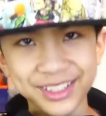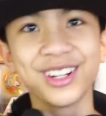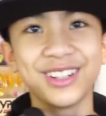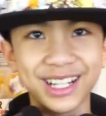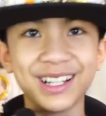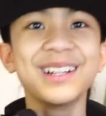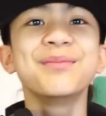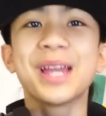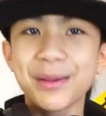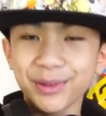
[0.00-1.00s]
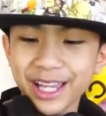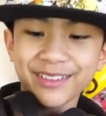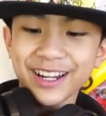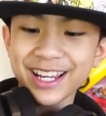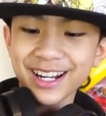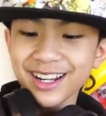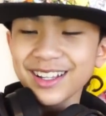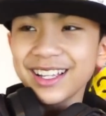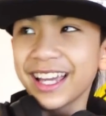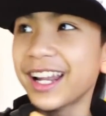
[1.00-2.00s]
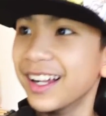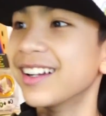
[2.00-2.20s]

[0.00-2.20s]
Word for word: know, uh, Beyblade right here. And